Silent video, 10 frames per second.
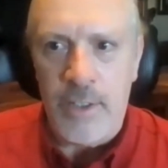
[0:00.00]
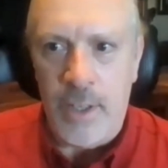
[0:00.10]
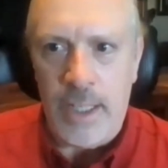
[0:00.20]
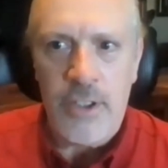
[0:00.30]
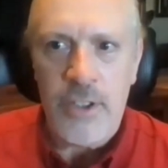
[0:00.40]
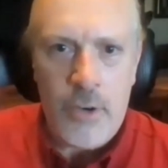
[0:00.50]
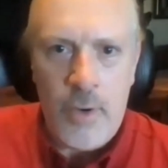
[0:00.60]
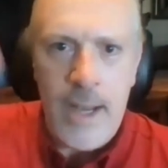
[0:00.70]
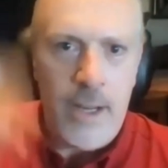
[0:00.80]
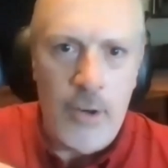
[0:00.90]
So like, just
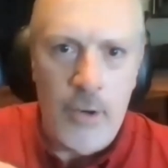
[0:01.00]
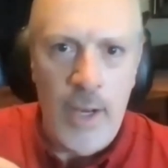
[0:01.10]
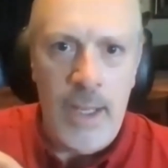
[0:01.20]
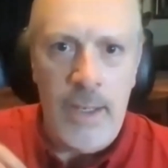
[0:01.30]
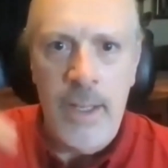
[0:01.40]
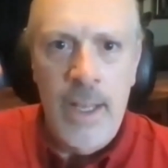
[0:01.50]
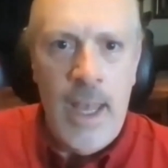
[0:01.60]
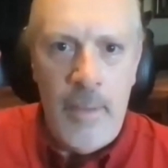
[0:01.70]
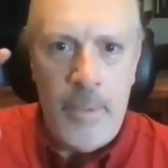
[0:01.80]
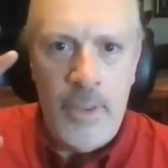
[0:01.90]
create a grid
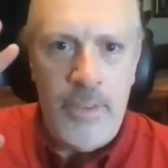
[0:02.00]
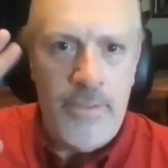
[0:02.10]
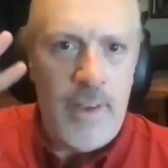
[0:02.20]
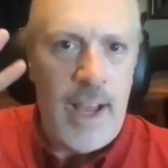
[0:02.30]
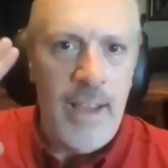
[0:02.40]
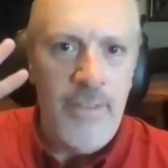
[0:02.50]
and put the 5